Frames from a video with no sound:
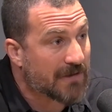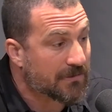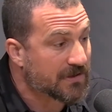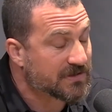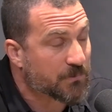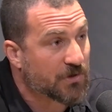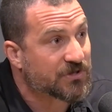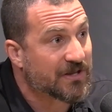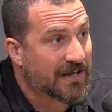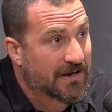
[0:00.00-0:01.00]
Maybe this
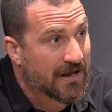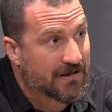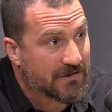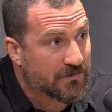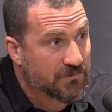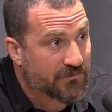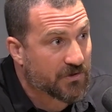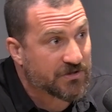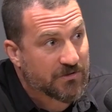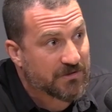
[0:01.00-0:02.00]
person that you
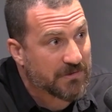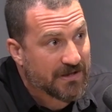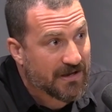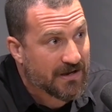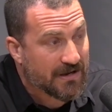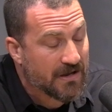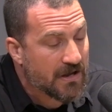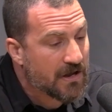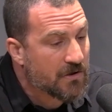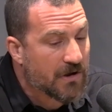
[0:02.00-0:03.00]
referred to at the beginning,
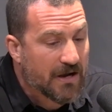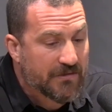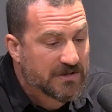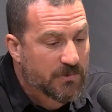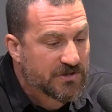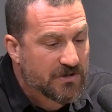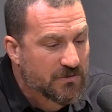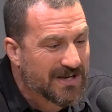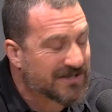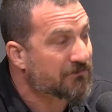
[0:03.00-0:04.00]
this person
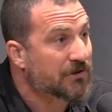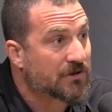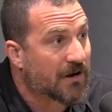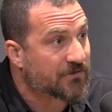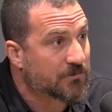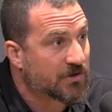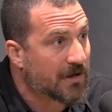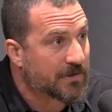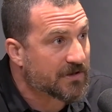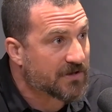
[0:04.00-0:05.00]
who doesn't feel comfortable
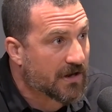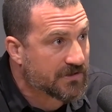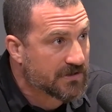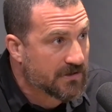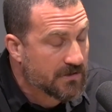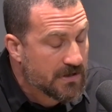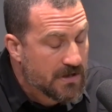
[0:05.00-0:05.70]
coming to talk to you,